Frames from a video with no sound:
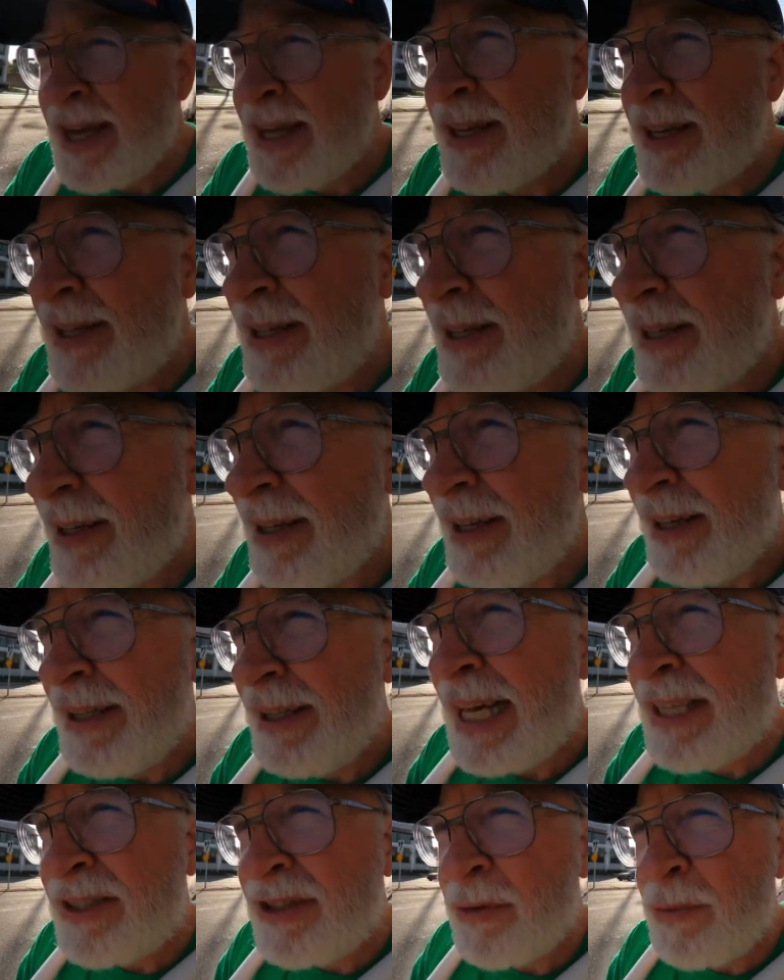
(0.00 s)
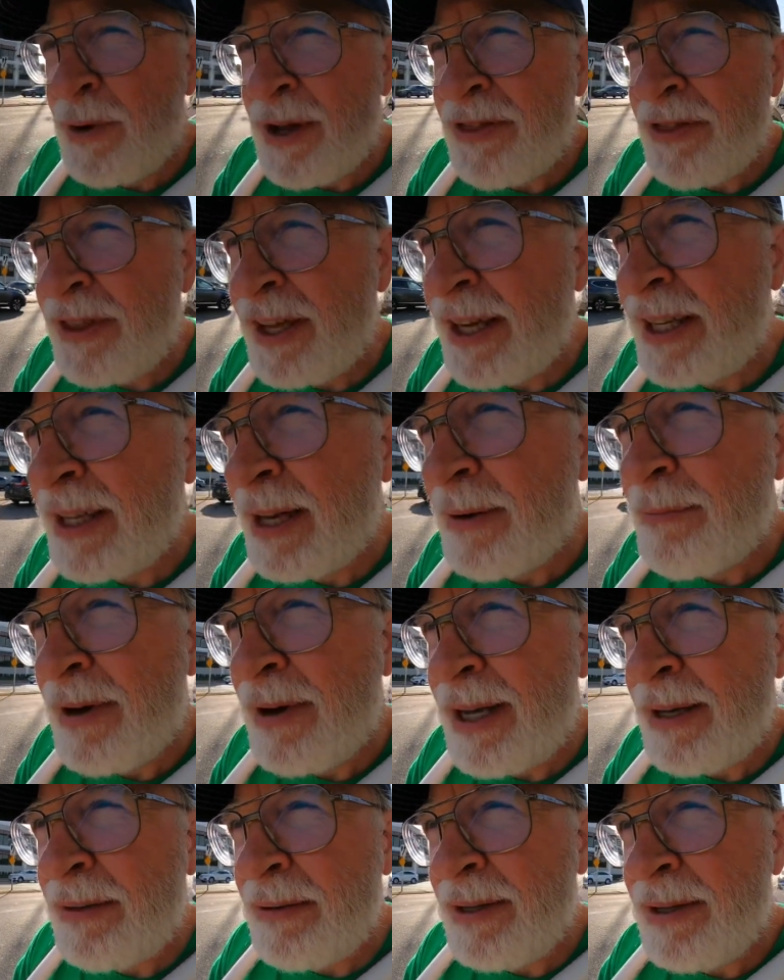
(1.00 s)
think that's the one thing that
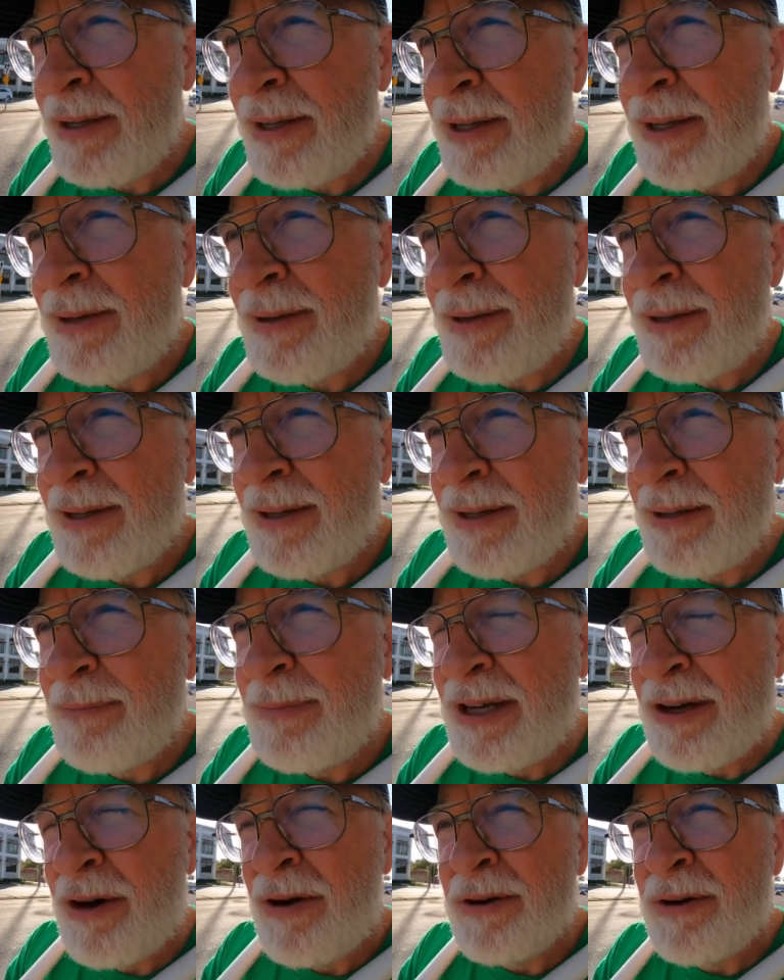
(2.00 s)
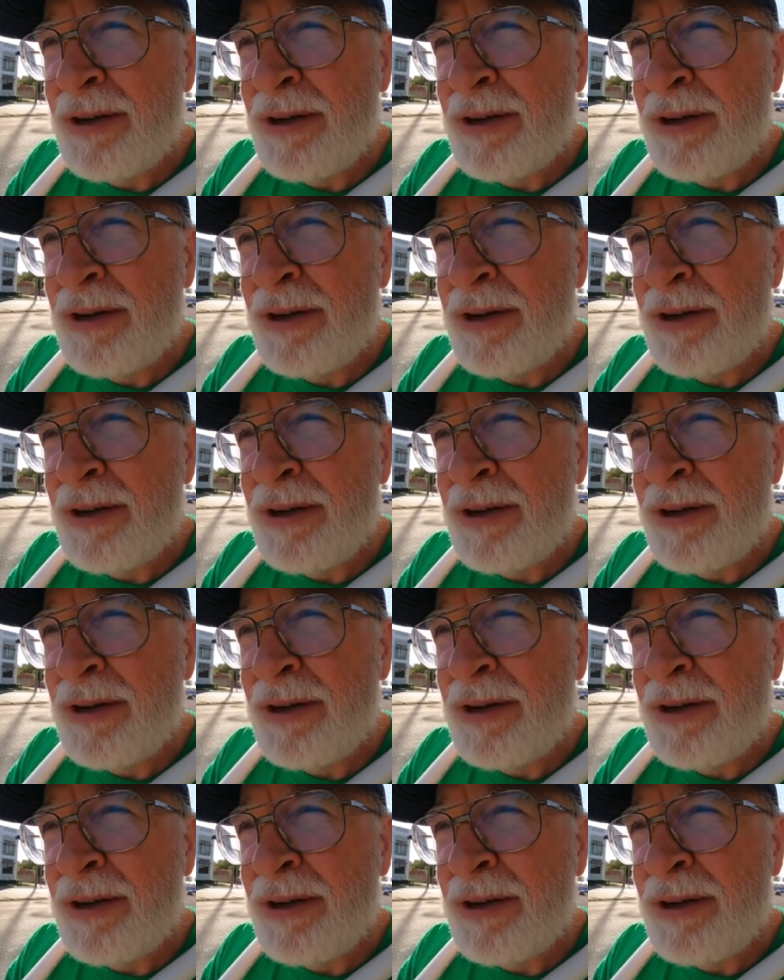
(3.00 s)
might be